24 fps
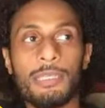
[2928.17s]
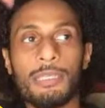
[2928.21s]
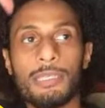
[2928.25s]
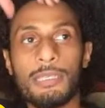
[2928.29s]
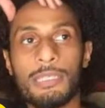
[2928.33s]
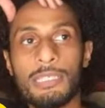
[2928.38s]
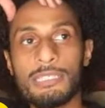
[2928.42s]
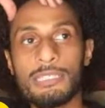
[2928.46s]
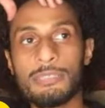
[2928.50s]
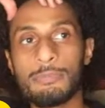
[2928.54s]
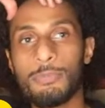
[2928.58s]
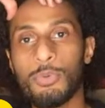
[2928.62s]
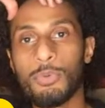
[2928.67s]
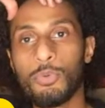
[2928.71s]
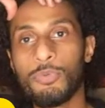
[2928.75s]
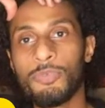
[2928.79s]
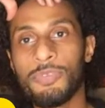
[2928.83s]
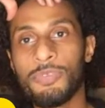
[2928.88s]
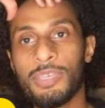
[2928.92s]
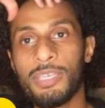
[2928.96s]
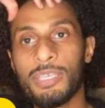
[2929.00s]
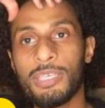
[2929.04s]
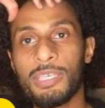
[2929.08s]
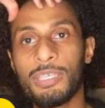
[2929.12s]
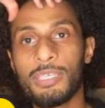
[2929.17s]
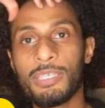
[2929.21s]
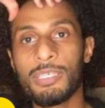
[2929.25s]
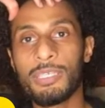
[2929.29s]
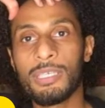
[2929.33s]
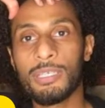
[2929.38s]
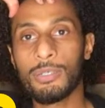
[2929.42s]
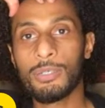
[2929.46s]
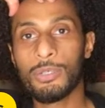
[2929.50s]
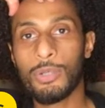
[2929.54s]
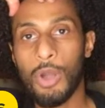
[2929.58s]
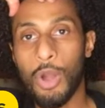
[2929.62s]
this movie
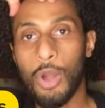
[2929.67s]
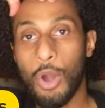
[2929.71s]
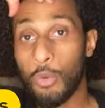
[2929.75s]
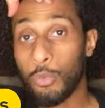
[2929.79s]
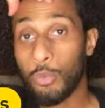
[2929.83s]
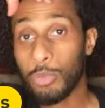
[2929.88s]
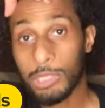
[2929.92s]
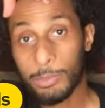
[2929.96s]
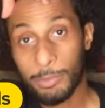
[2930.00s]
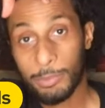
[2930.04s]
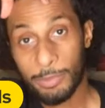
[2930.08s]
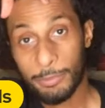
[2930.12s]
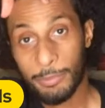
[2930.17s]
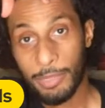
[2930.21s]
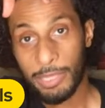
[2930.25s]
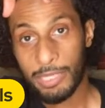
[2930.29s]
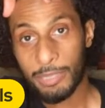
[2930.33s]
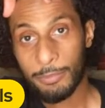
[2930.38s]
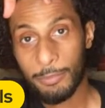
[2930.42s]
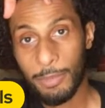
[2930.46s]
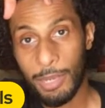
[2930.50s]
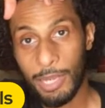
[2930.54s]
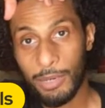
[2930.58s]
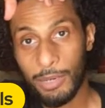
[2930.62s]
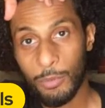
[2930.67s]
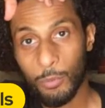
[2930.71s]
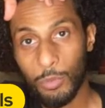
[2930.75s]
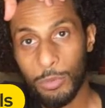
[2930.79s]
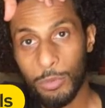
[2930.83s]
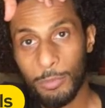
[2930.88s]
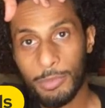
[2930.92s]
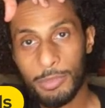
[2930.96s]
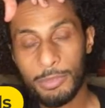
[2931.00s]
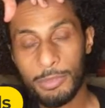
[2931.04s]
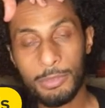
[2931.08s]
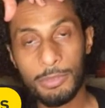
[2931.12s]
can only be made by a
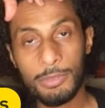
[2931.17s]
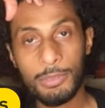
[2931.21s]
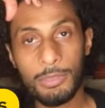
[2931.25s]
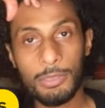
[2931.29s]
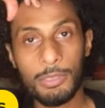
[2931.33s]
woman,